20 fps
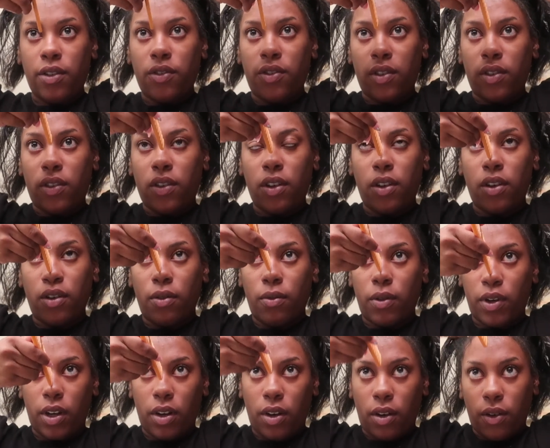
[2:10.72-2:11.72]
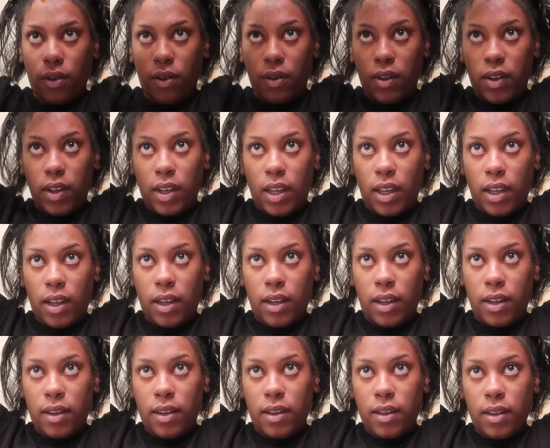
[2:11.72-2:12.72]
just you know where your nose
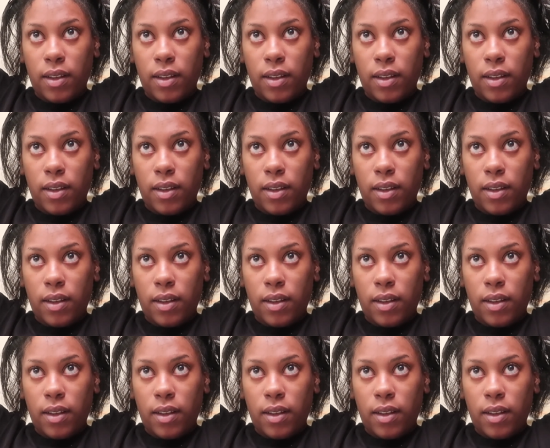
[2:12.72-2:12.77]
is.